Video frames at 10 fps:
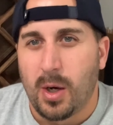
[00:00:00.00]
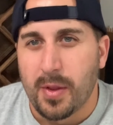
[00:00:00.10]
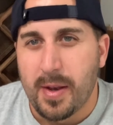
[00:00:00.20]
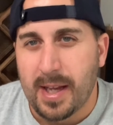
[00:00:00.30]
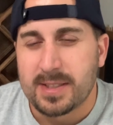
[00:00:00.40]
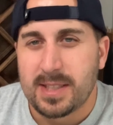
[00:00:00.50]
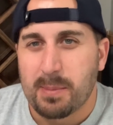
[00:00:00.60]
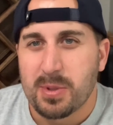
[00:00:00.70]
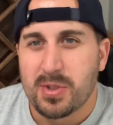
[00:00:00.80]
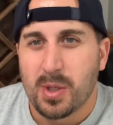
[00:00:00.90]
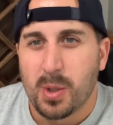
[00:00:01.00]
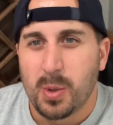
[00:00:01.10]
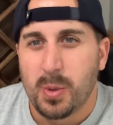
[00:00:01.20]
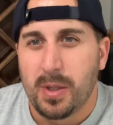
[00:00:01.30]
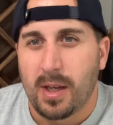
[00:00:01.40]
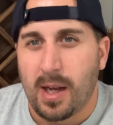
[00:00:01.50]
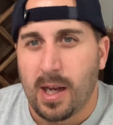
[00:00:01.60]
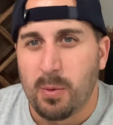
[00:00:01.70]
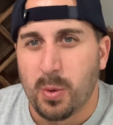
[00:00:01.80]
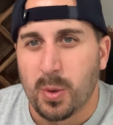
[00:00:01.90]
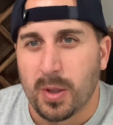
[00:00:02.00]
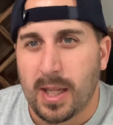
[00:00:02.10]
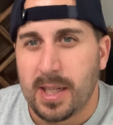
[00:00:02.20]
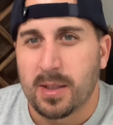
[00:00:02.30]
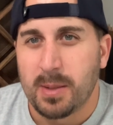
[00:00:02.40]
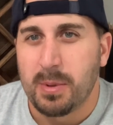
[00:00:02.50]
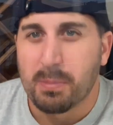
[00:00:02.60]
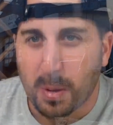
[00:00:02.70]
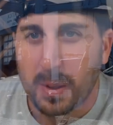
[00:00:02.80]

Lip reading: the next episode, I will likely be pulling